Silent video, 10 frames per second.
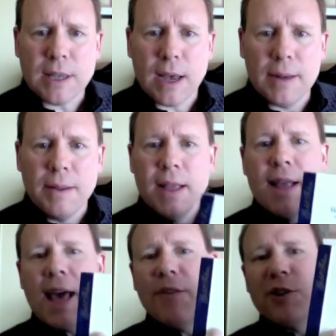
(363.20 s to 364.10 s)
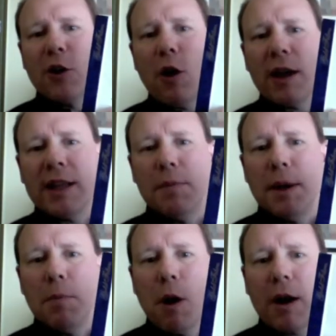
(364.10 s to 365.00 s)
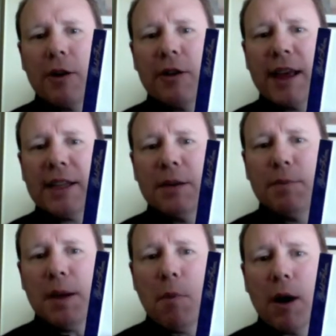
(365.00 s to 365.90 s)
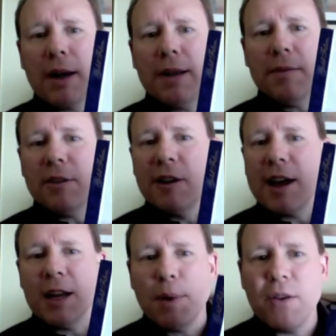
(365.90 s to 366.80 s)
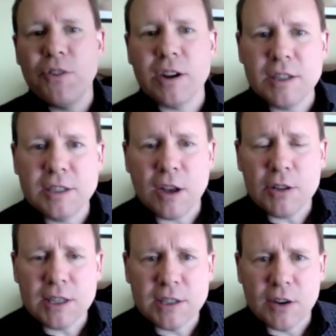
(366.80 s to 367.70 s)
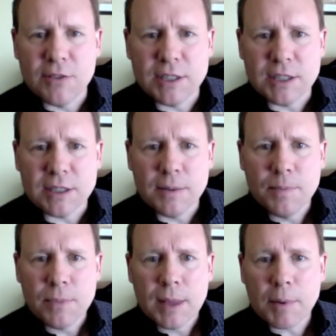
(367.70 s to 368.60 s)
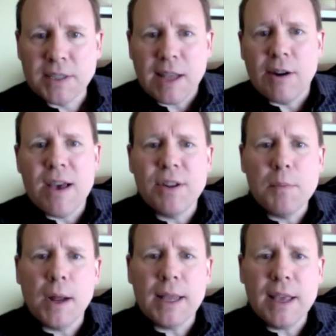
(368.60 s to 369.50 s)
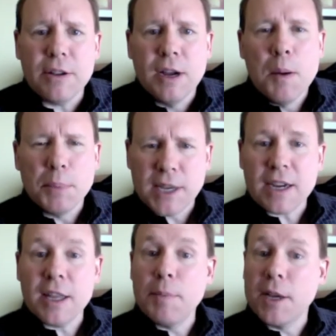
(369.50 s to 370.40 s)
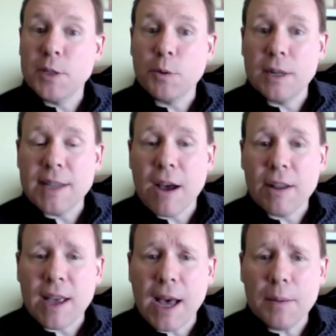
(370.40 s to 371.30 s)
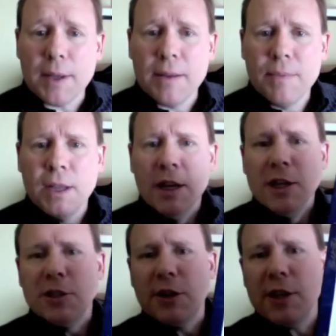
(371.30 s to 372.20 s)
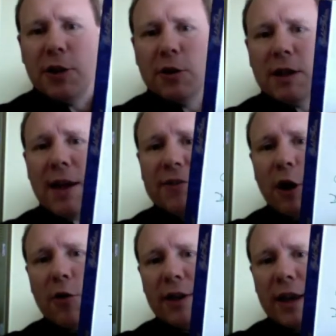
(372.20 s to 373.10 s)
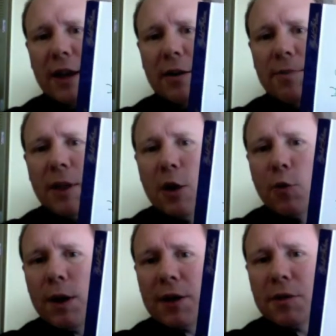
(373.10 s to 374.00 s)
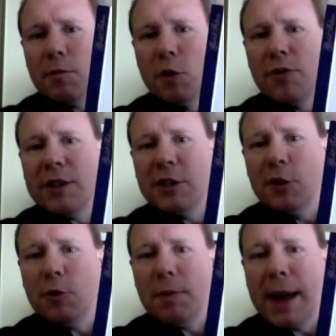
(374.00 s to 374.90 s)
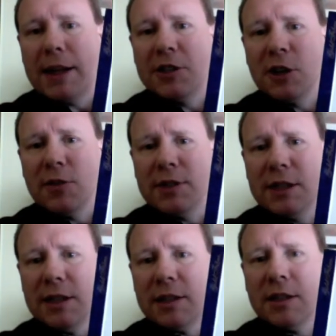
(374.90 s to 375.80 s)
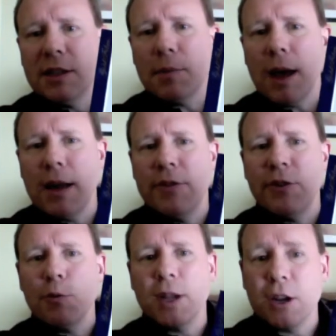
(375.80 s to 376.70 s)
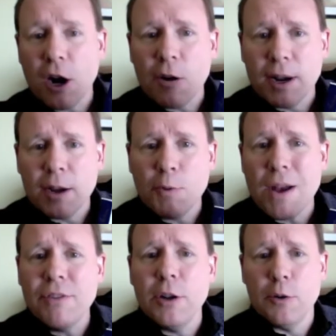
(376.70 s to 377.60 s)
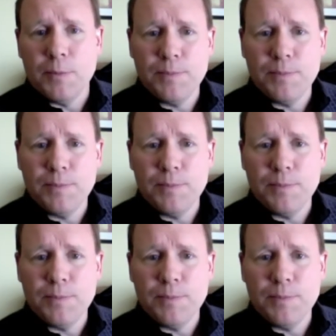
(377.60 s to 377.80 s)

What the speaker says: on. And if you're calling on the mid-market or the SMB market, they're not going to pay for your consulting services because they don't have any money either, particularly because we're in a down economy. So then you're left over here with moving to managed services, some kind of recurring revenue.